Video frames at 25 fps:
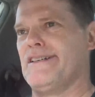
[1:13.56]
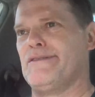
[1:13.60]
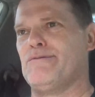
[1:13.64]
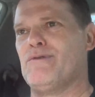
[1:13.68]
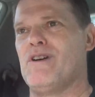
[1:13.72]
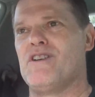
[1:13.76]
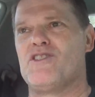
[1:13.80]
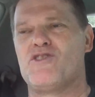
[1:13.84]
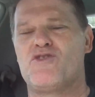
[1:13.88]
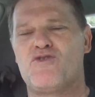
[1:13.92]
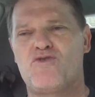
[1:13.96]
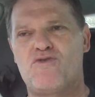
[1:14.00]

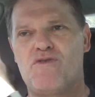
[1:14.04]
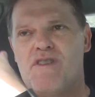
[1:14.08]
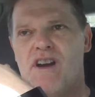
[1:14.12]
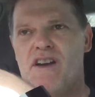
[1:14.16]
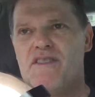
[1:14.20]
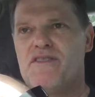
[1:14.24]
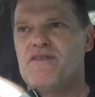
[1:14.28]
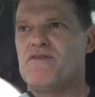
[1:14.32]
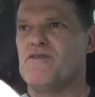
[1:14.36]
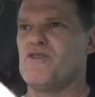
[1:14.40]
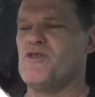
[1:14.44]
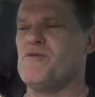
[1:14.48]
Went
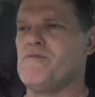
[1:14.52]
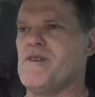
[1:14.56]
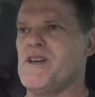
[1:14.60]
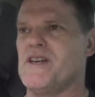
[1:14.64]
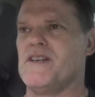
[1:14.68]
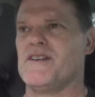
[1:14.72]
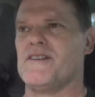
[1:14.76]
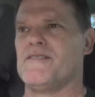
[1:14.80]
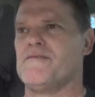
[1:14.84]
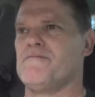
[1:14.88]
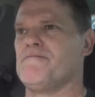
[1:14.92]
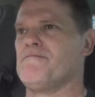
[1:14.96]
straight through me.
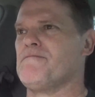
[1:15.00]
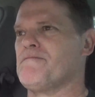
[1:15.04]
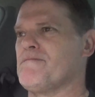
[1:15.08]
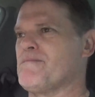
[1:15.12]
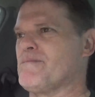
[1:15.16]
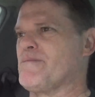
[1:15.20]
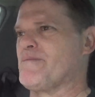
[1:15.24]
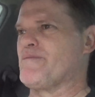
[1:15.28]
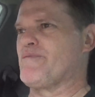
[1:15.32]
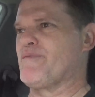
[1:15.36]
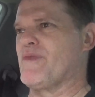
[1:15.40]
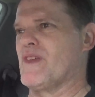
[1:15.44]

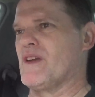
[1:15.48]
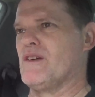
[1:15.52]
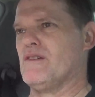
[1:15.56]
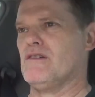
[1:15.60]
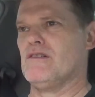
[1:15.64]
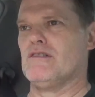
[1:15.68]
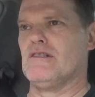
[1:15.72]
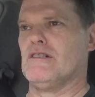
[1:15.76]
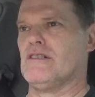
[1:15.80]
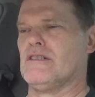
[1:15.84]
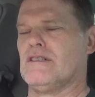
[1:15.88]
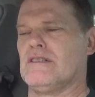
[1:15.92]

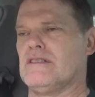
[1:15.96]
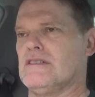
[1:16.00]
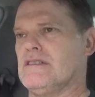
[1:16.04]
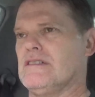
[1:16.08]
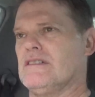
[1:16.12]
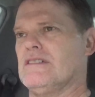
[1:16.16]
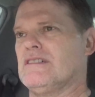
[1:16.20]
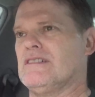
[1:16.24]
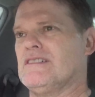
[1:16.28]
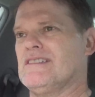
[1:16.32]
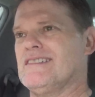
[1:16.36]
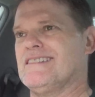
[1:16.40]
Oh,
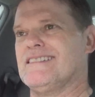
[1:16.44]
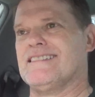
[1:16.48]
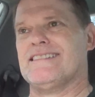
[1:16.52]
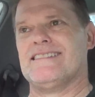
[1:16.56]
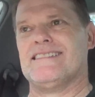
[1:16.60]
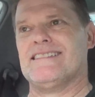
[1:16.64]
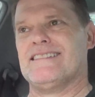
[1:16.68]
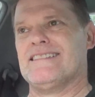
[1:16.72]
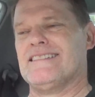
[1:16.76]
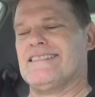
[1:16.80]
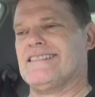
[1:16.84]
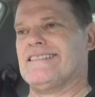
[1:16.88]

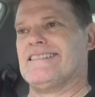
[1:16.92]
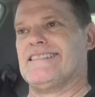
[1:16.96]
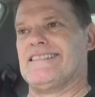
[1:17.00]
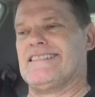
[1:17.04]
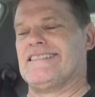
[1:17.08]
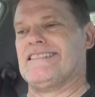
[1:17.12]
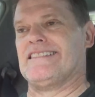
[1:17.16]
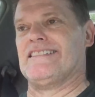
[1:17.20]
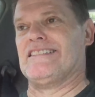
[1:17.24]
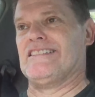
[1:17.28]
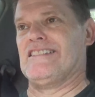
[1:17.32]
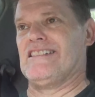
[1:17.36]

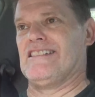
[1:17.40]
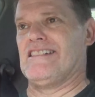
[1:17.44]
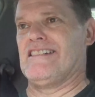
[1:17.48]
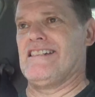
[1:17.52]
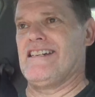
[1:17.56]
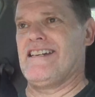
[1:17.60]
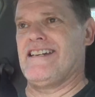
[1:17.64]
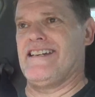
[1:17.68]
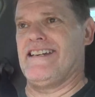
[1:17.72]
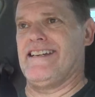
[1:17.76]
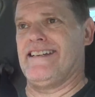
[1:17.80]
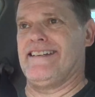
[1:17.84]

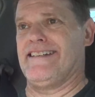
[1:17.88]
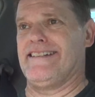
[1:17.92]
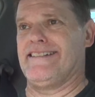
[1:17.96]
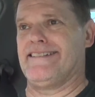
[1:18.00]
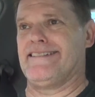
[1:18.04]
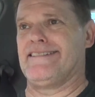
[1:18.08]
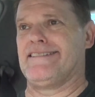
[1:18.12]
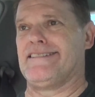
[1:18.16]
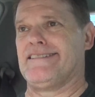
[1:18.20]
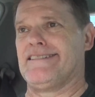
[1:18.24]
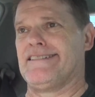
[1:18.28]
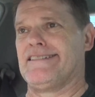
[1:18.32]

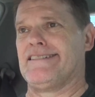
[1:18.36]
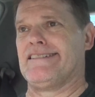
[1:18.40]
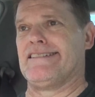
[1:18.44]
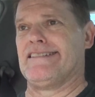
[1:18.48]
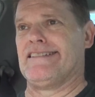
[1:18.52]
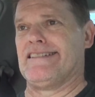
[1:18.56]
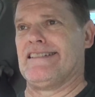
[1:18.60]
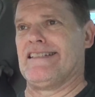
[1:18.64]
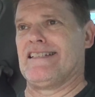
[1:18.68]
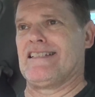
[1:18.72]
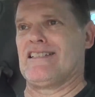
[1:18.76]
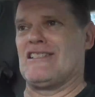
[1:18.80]

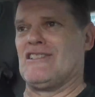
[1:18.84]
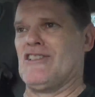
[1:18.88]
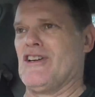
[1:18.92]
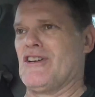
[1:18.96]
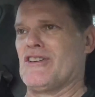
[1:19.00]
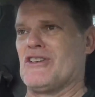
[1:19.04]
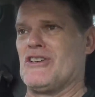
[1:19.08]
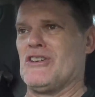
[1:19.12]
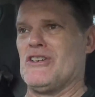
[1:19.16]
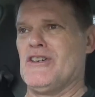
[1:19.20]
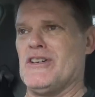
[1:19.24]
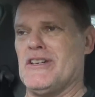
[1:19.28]
gee, it's
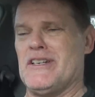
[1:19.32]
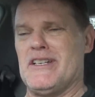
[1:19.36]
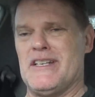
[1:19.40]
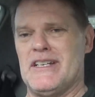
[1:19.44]
not good.